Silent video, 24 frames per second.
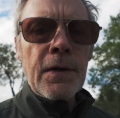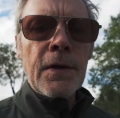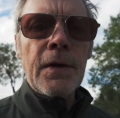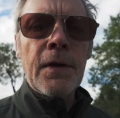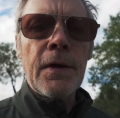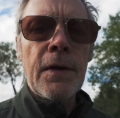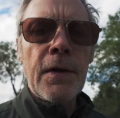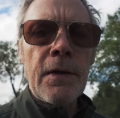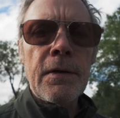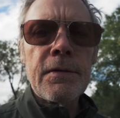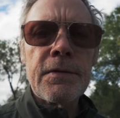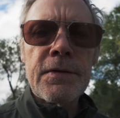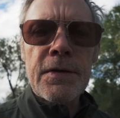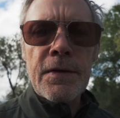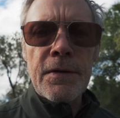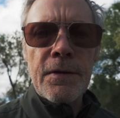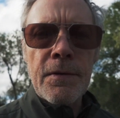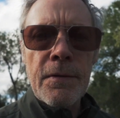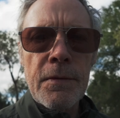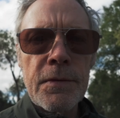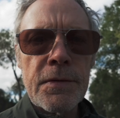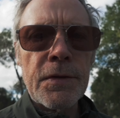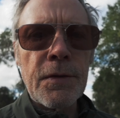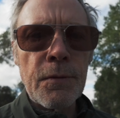you know, to
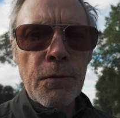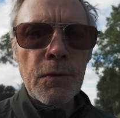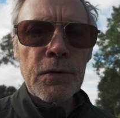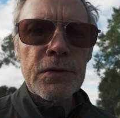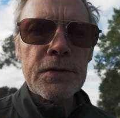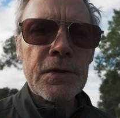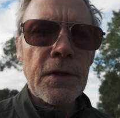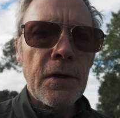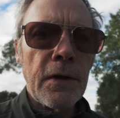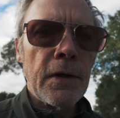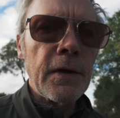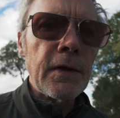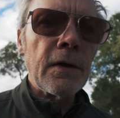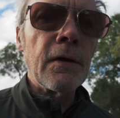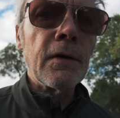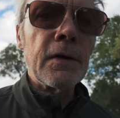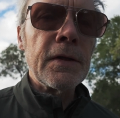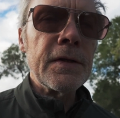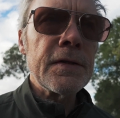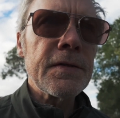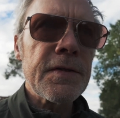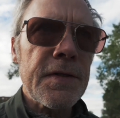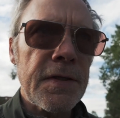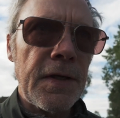what's going
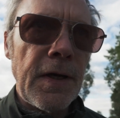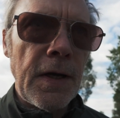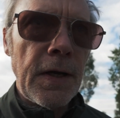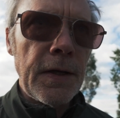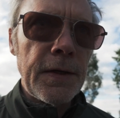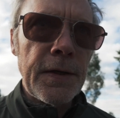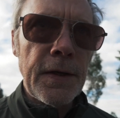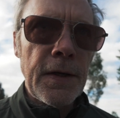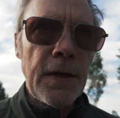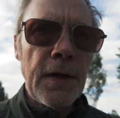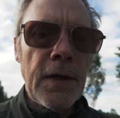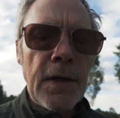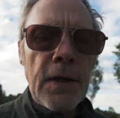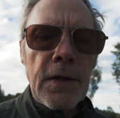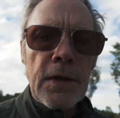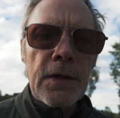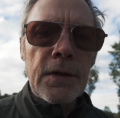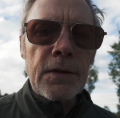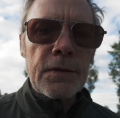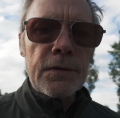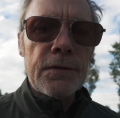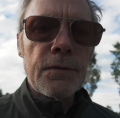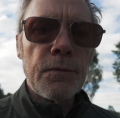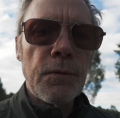on inside
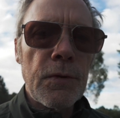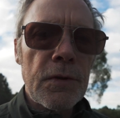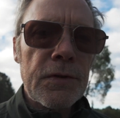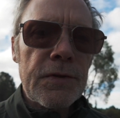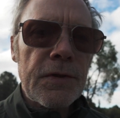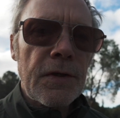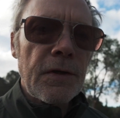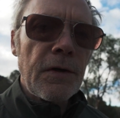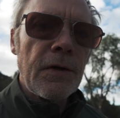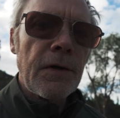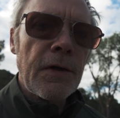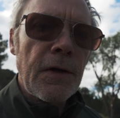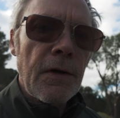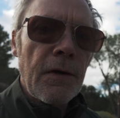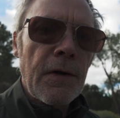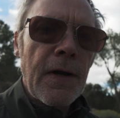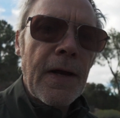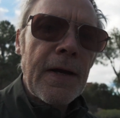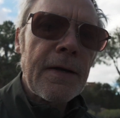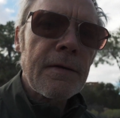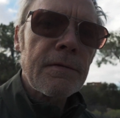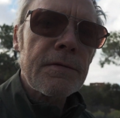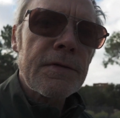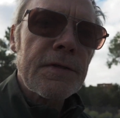and to what's going on
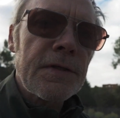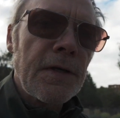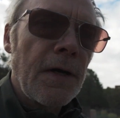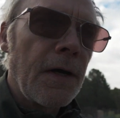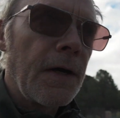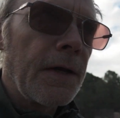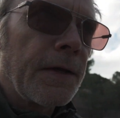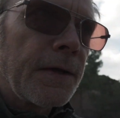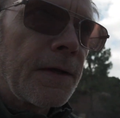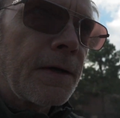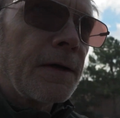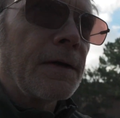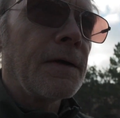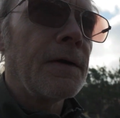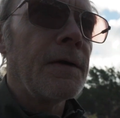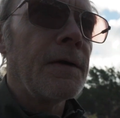outside.